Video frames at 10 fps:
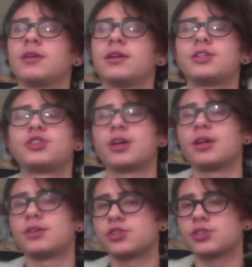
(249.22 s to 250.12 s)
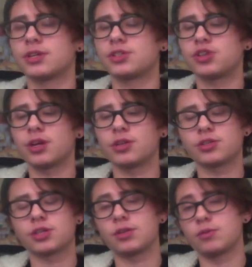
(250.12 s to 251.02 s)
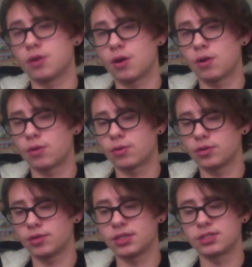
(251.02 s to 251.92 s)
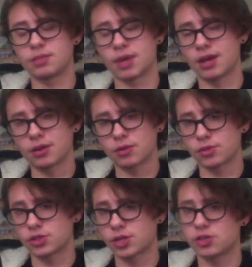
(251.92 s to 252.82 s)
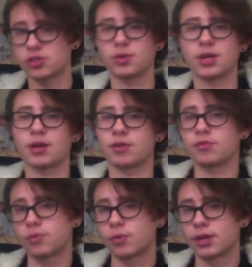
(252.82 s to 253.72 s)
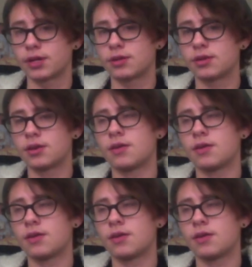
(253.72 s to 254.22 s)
changes that you know you need to make or changes you can't avoid.